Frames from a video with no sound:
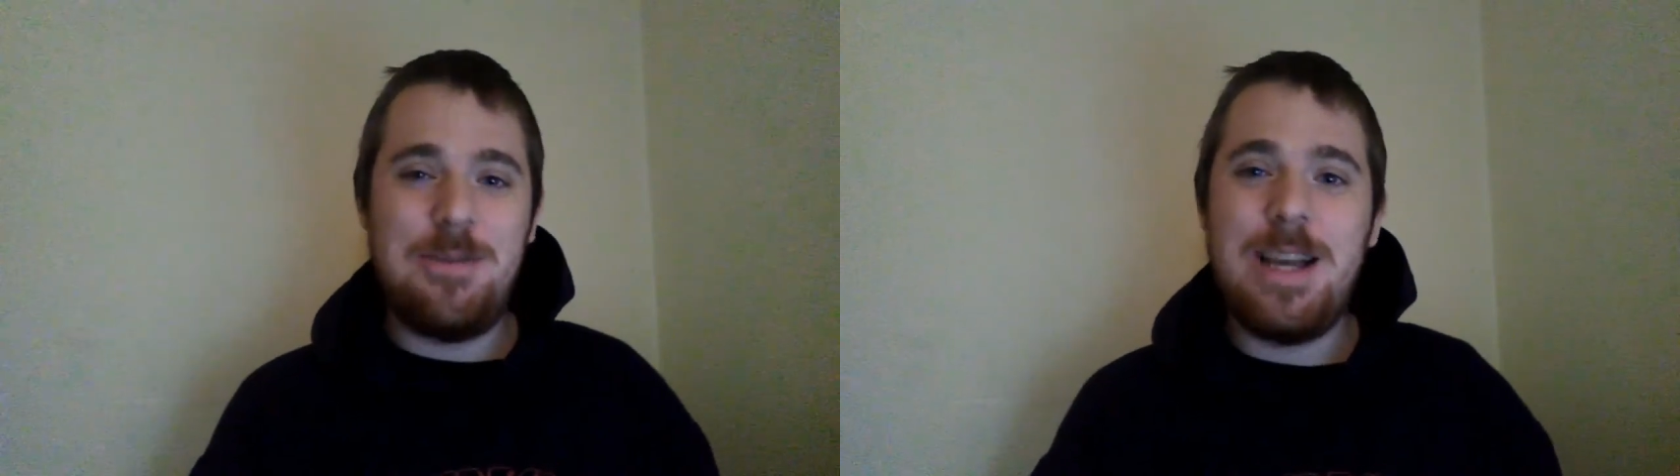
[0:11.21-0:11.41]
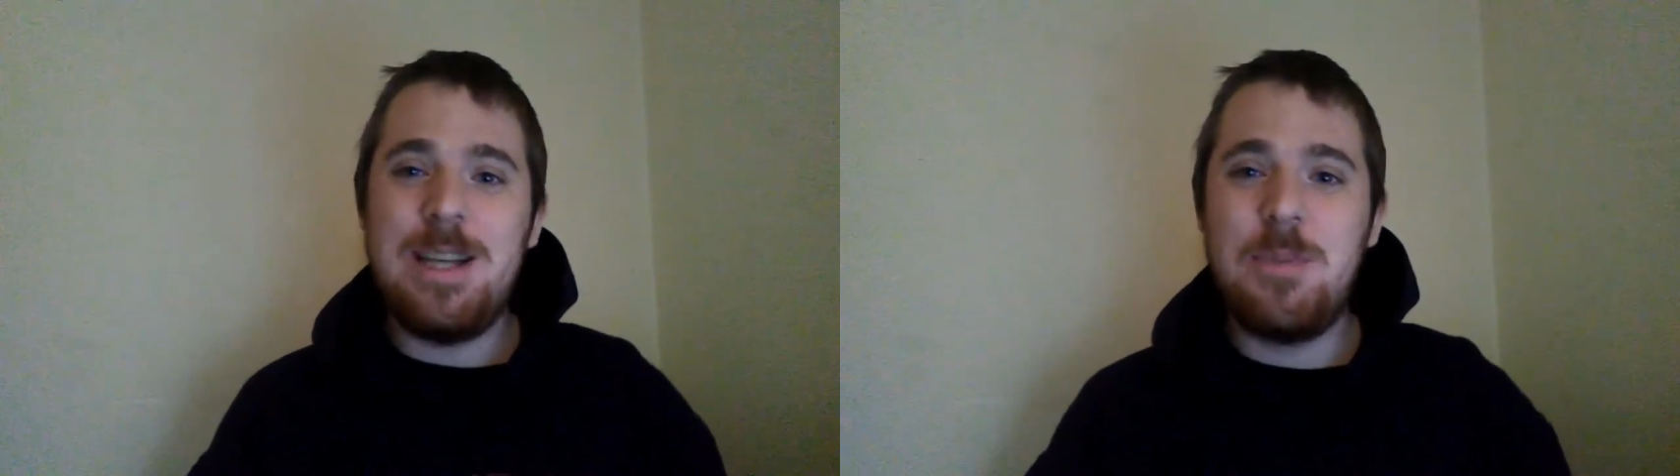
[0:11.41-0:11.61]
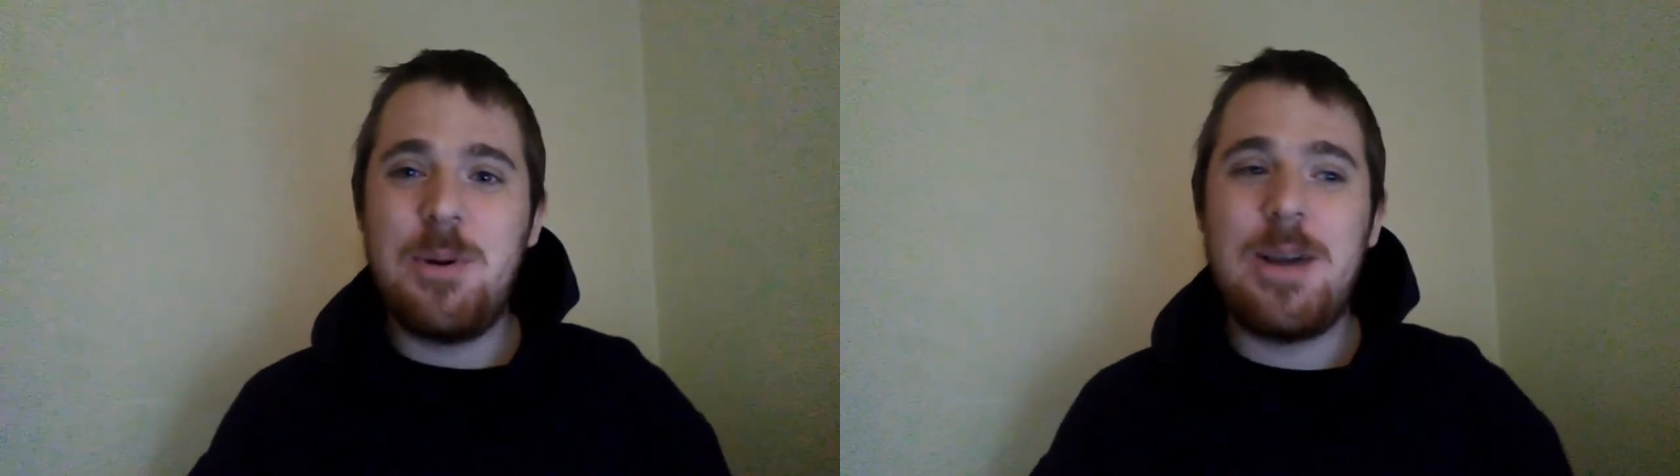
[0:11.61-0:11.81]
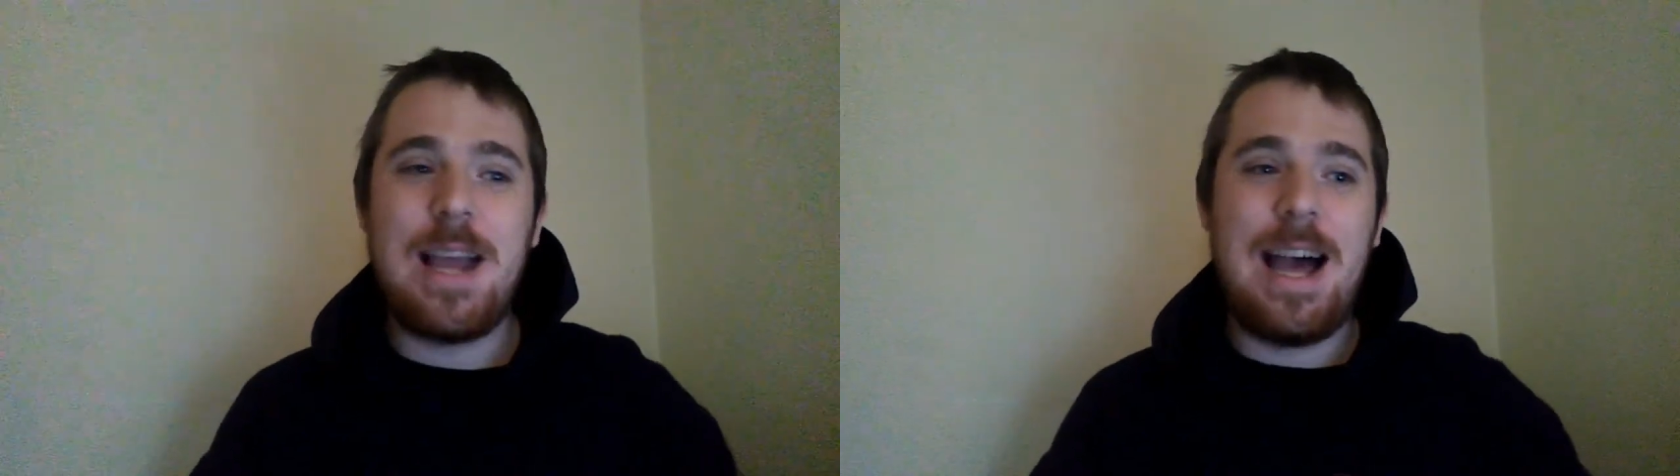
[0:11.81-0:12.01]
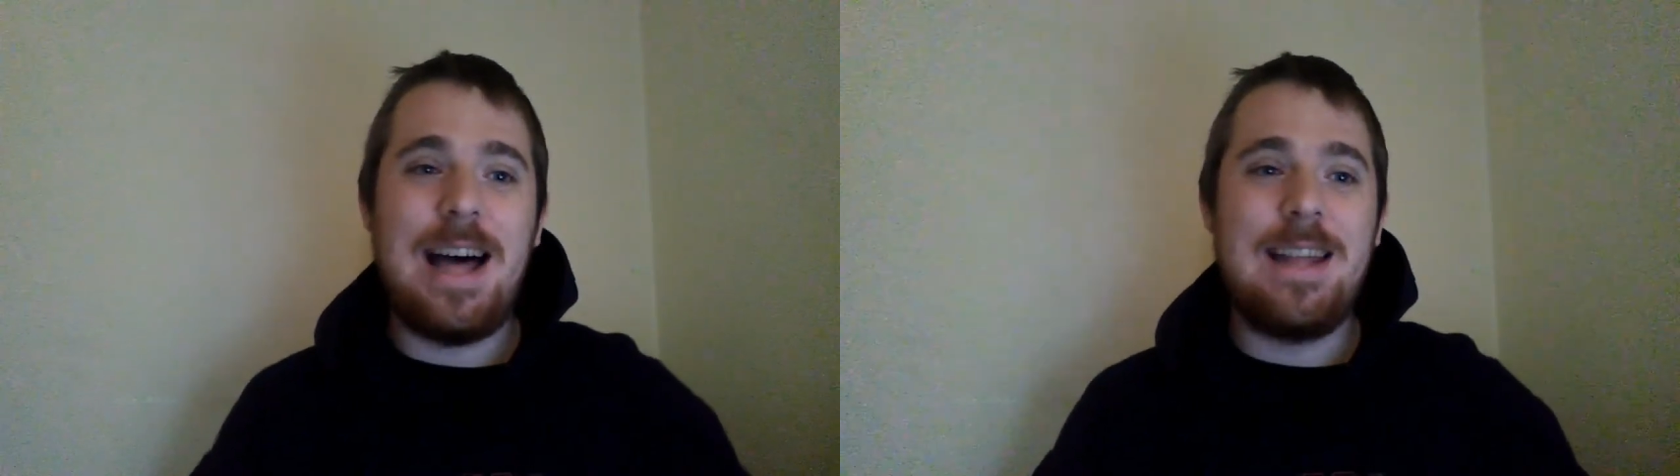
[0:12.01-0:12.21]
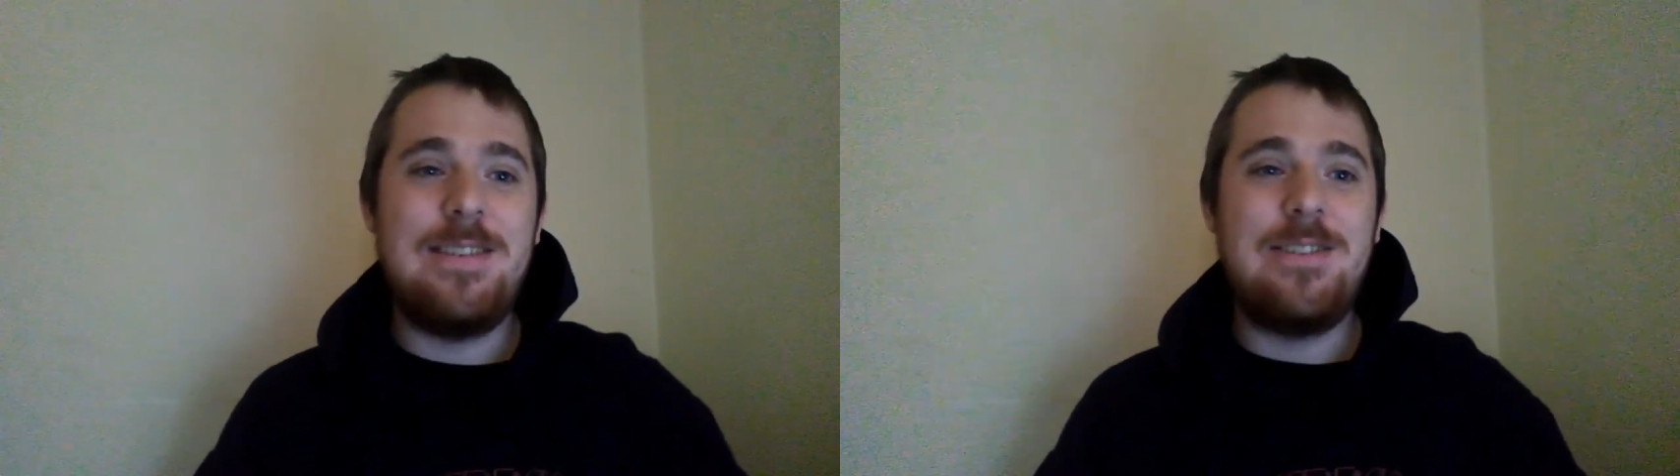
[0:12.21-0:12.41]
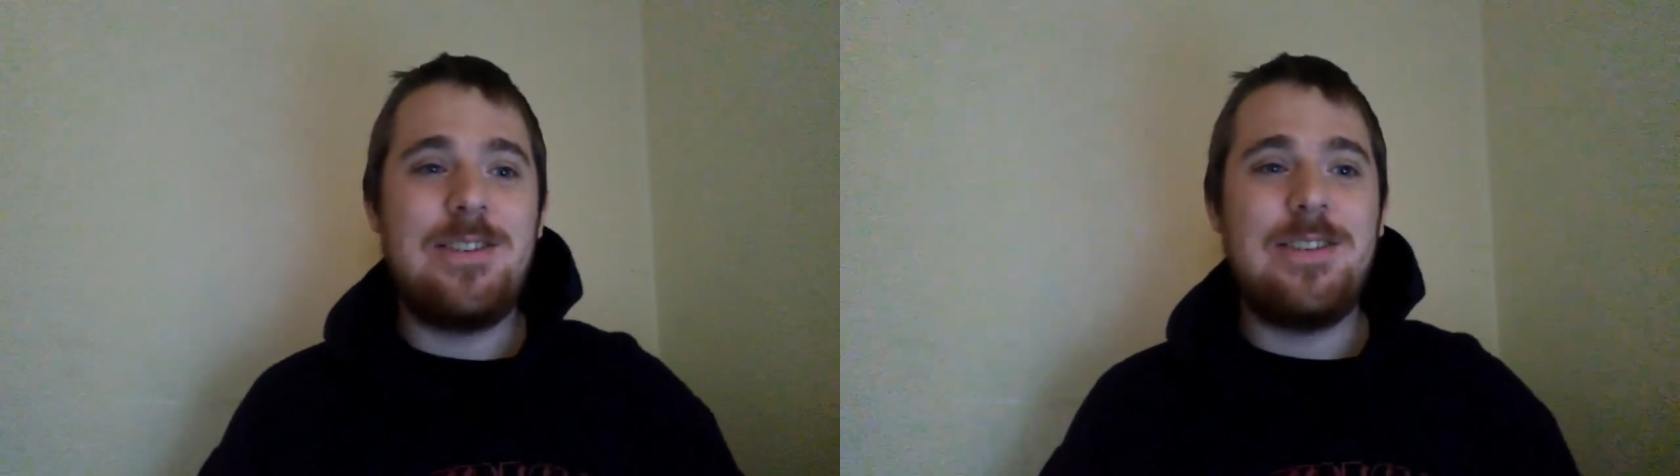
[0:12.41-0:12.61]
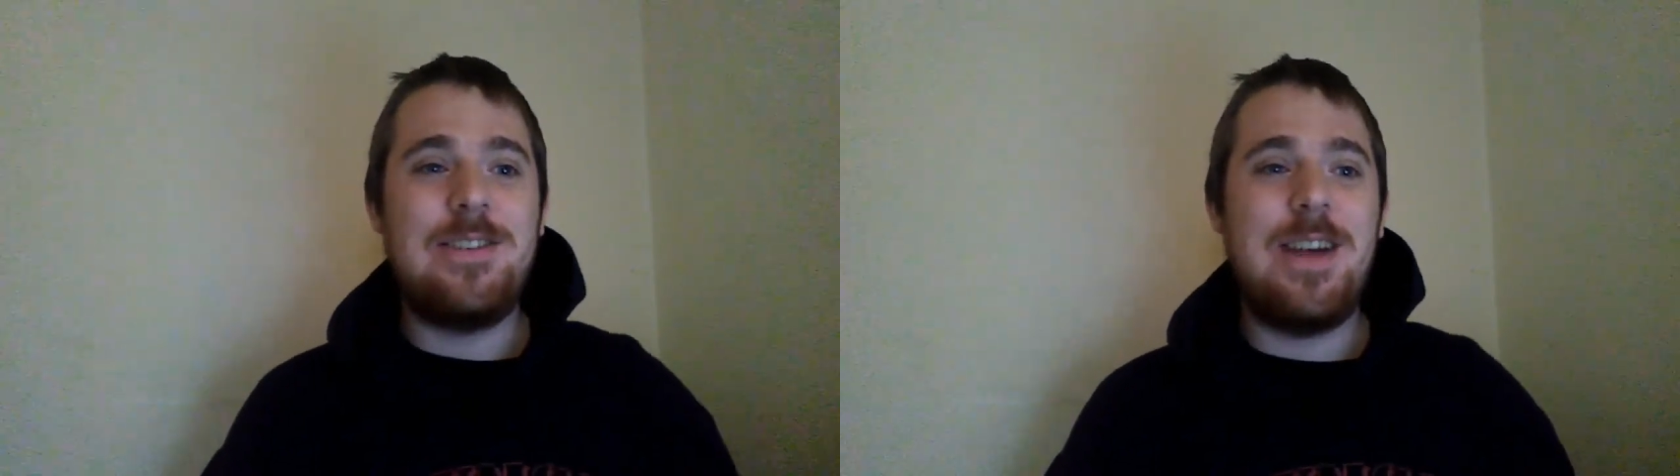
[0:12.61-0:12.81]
Facebook and